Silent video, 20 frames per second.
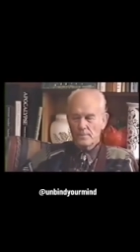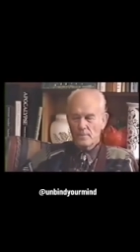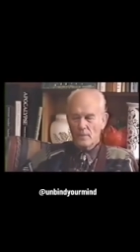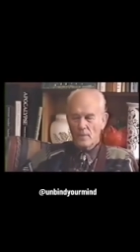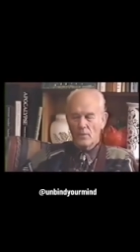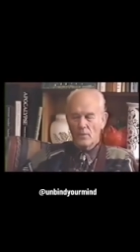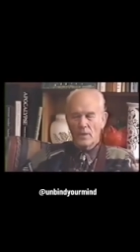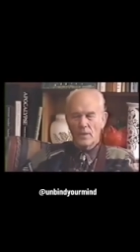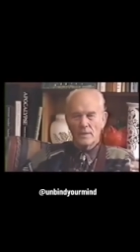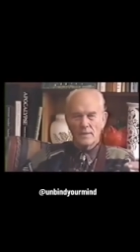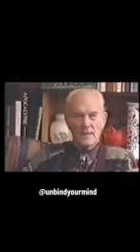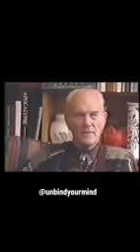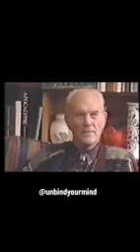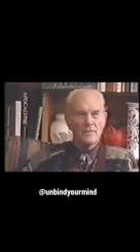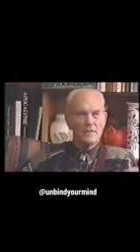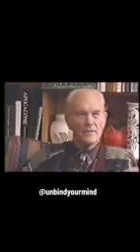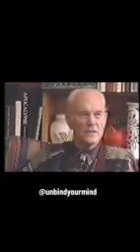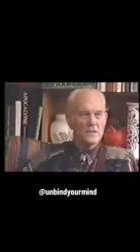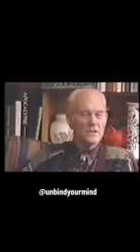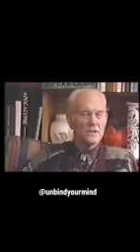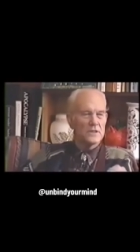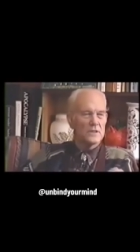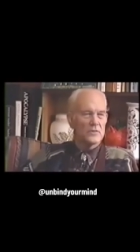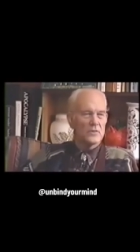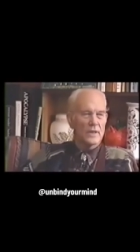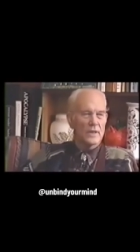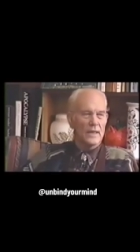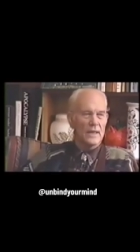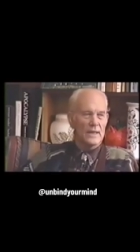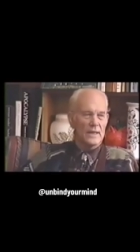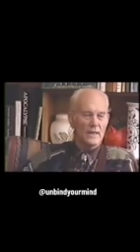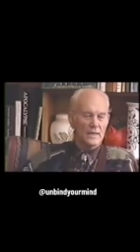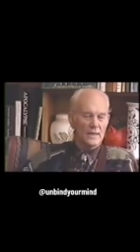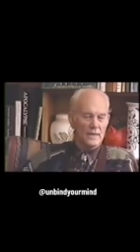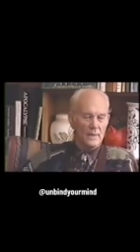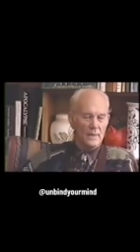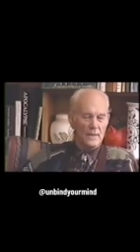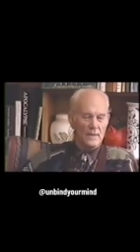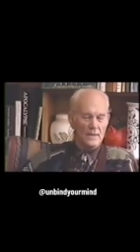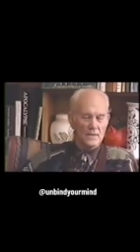Well, the definition of organic
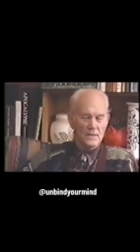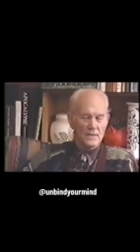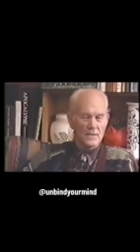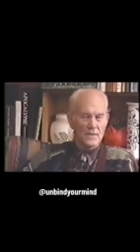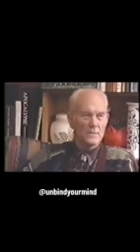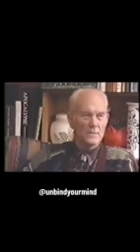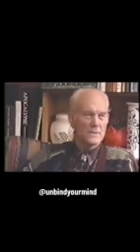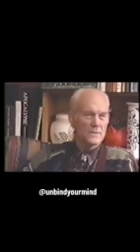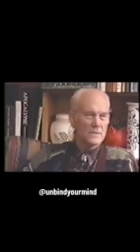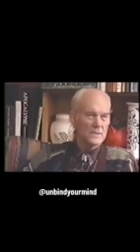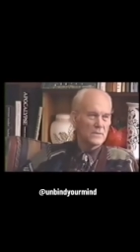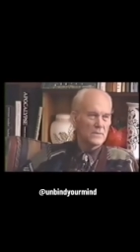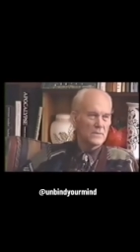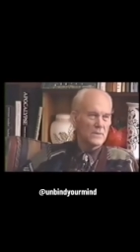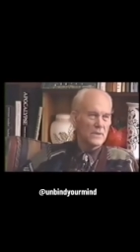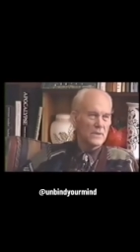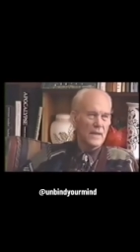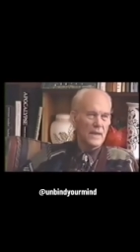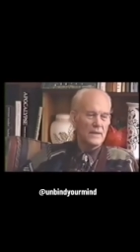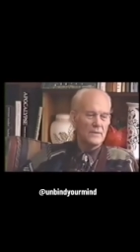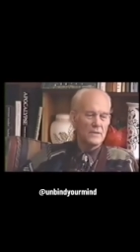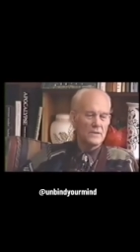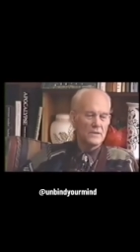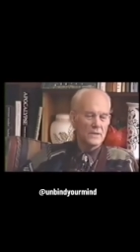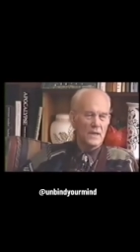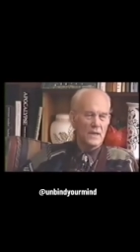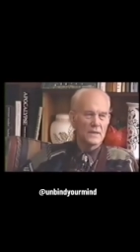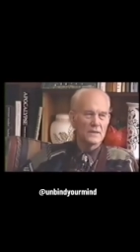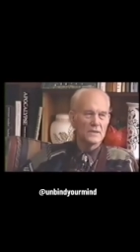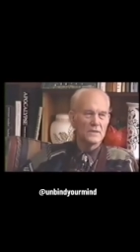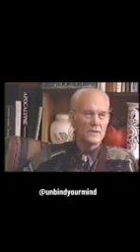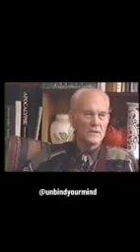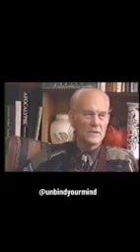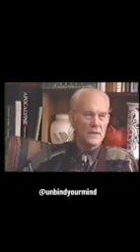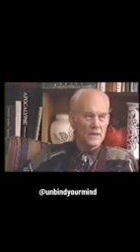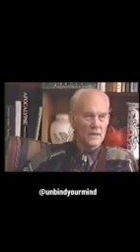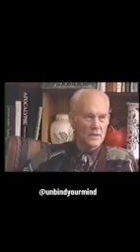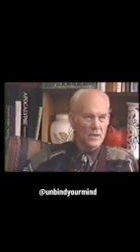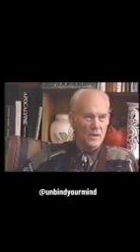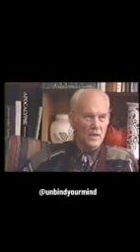is a substance with hydrogen, oxygen,
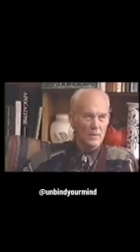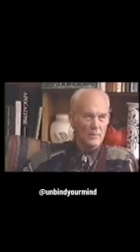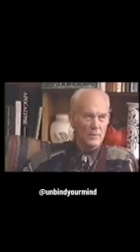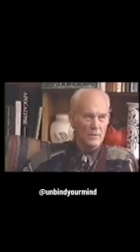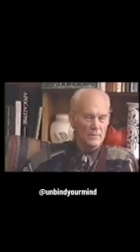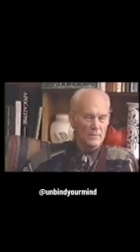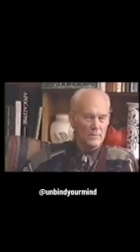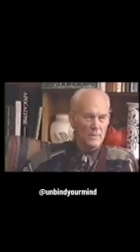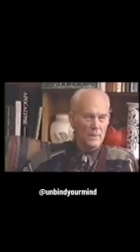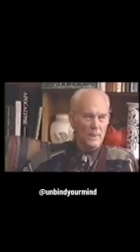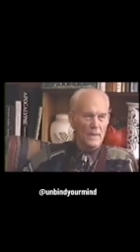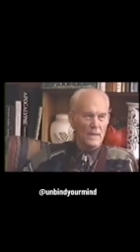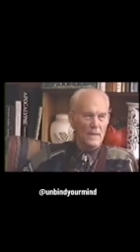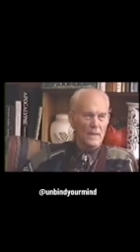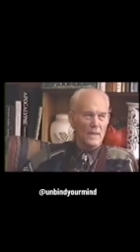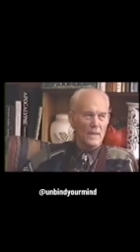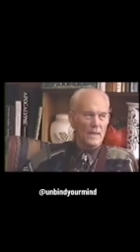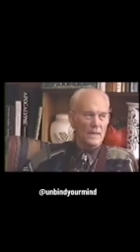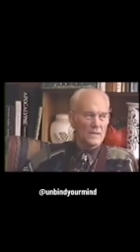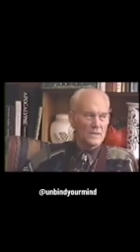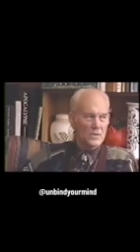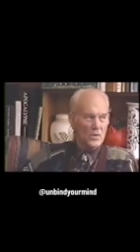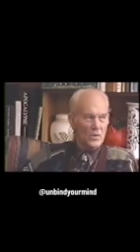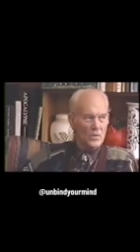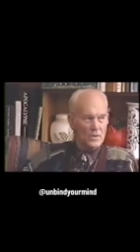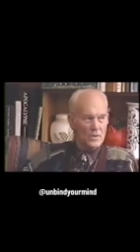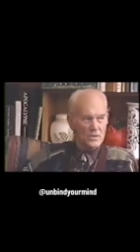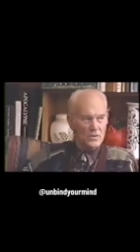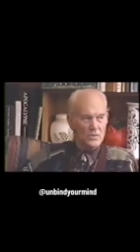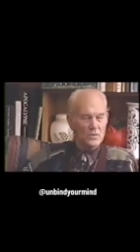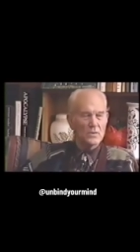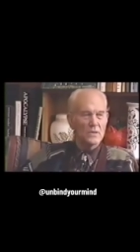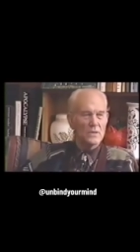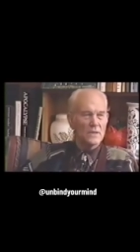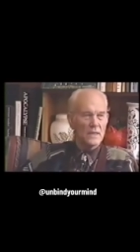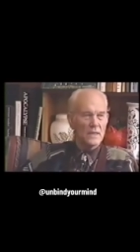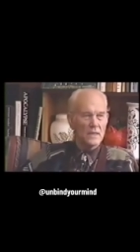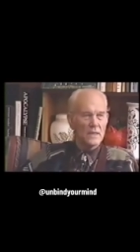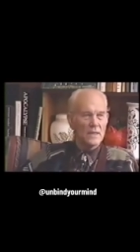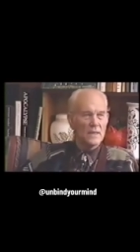and carbon. And so it's usually
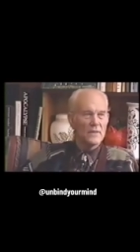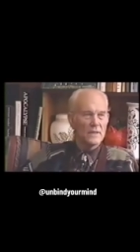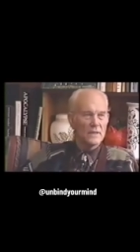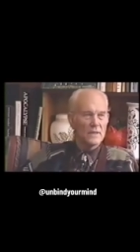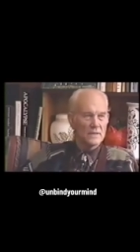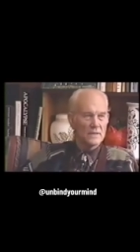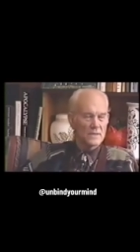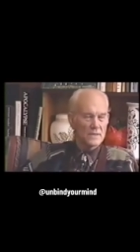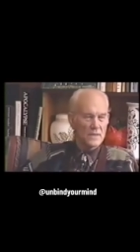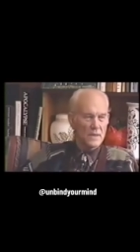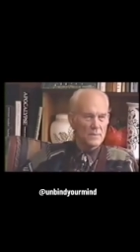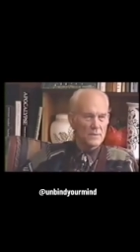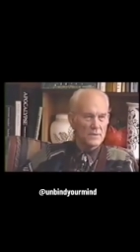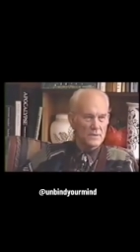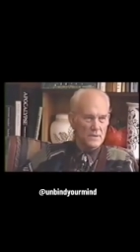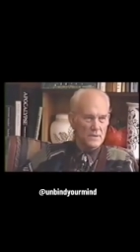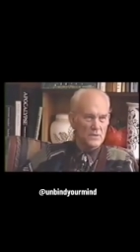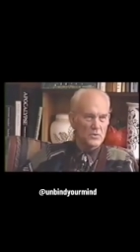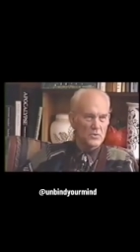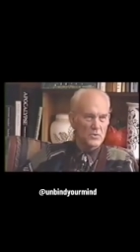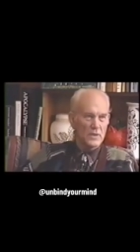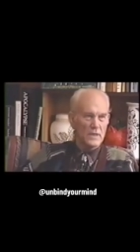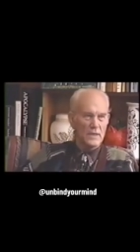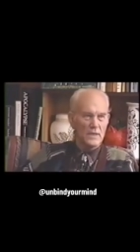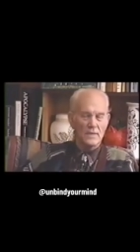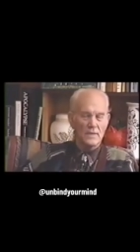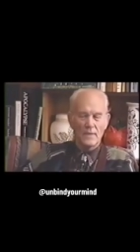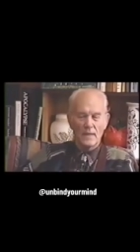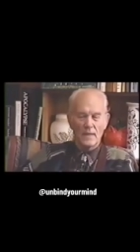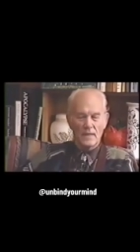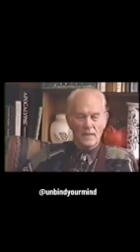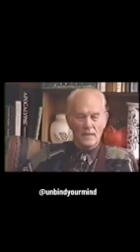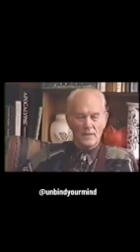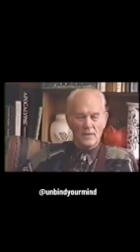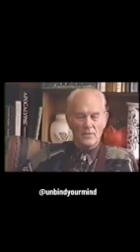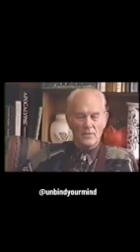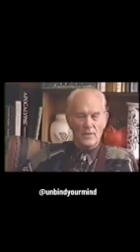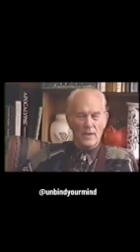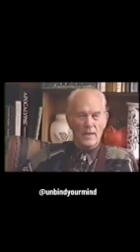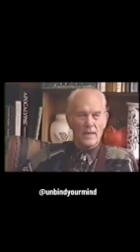a living substance, a tree.
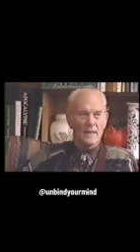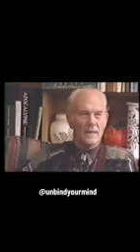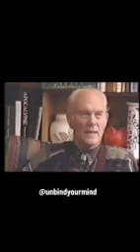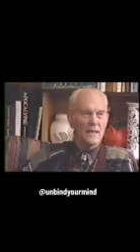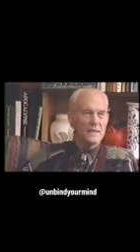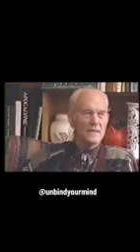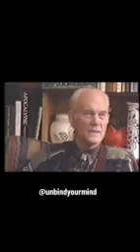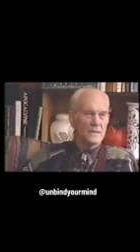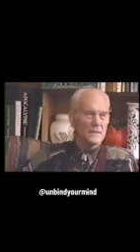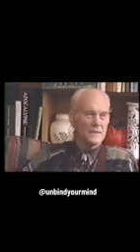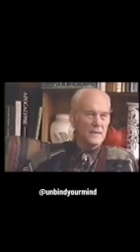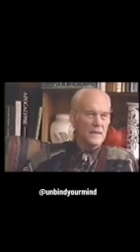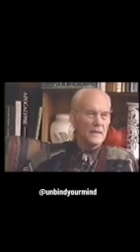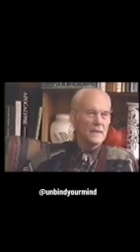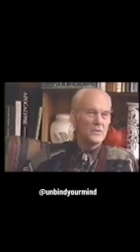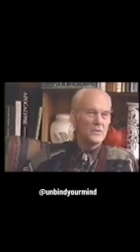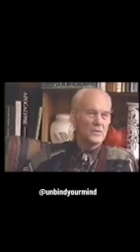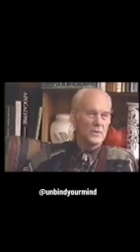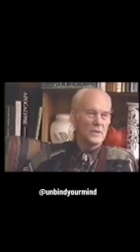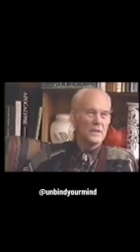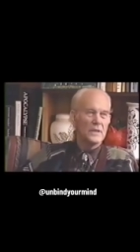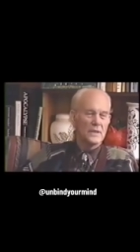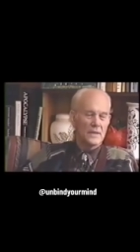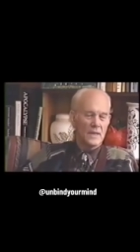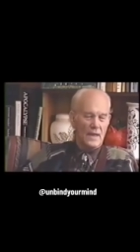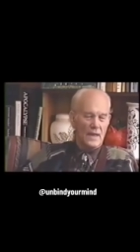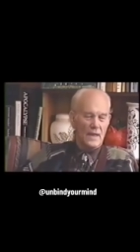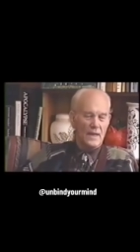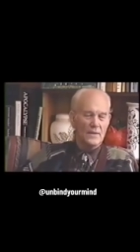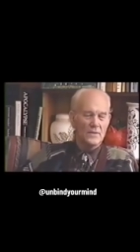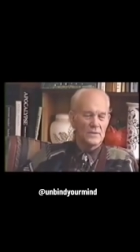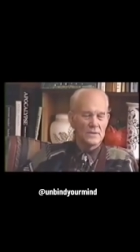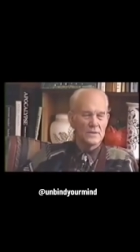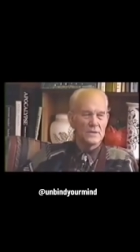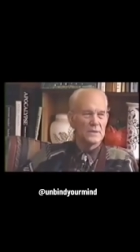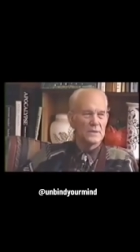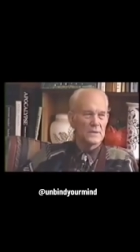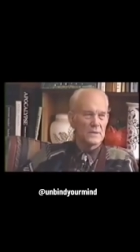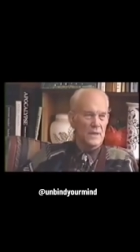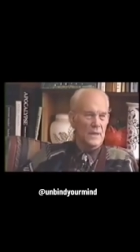You analyze a dead tree,
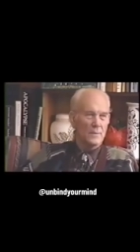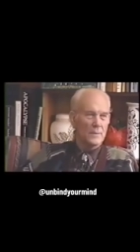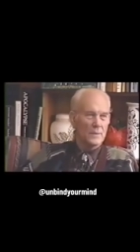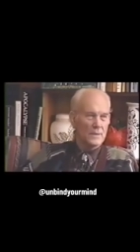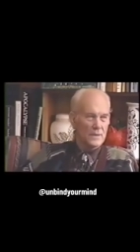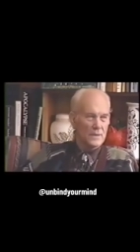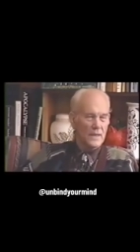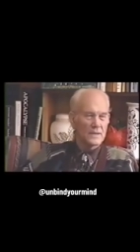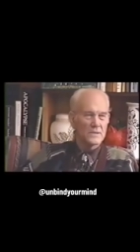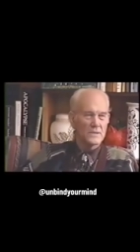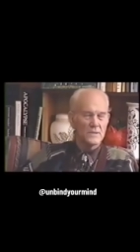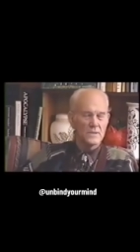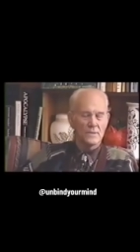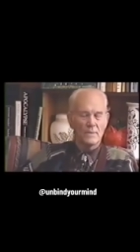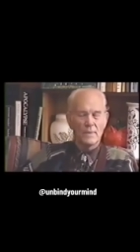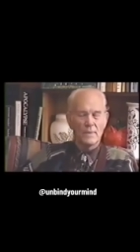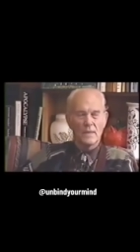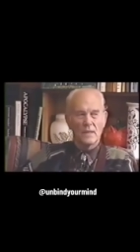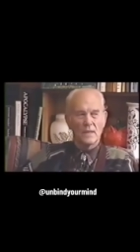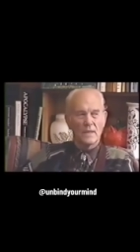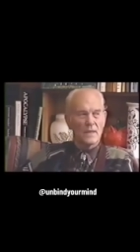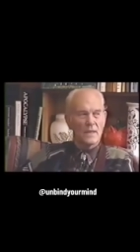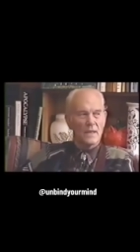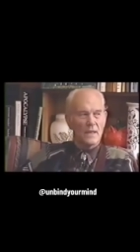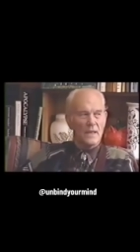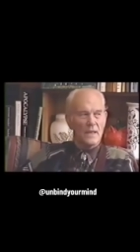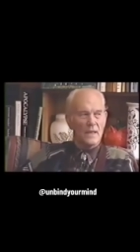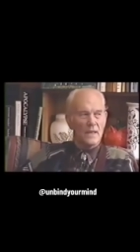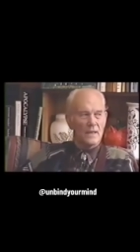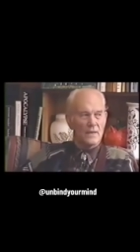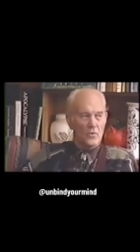hydrogen, carbon, and oxygen, and